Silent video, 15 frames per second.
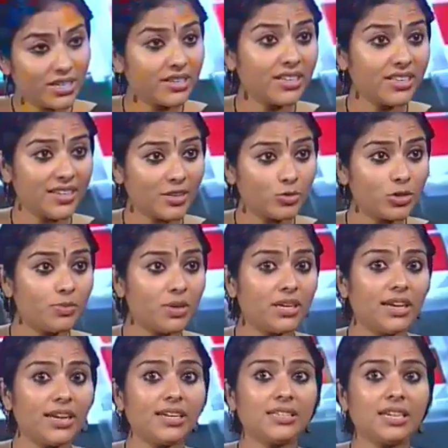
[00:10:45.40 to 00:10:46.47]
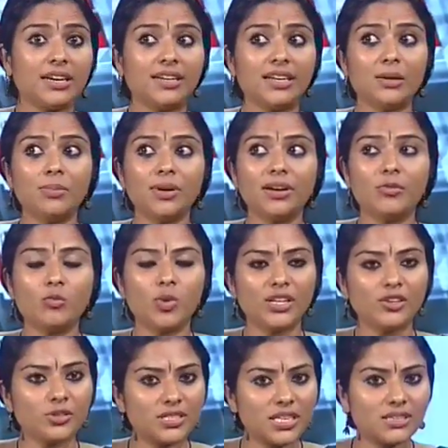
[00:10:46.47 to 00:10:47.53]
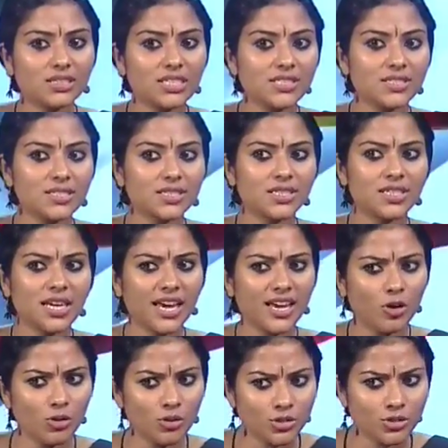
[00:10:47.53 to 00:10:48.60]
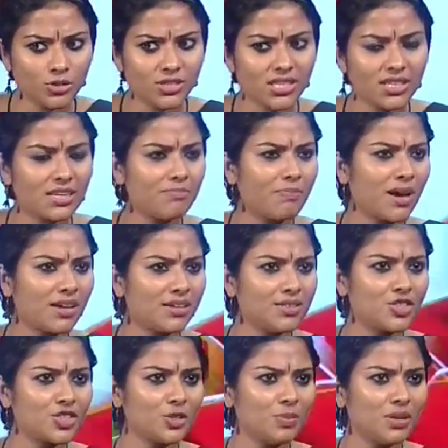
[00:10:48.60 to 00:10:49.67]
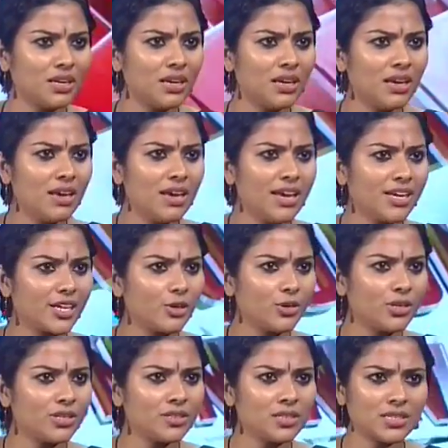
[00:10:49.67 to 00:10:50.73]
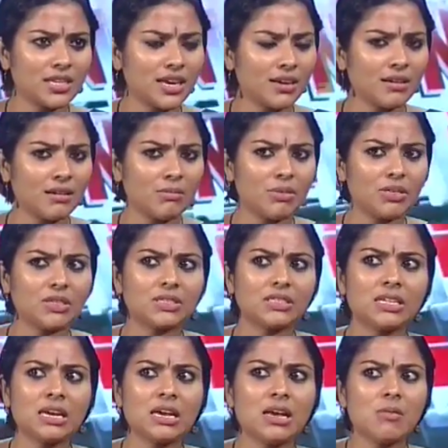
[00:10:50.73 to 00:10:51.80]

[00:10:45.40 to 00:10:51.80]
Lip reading: agree, that would be a great idea. But when you say 360, I also say that parents should be included in the cycle, because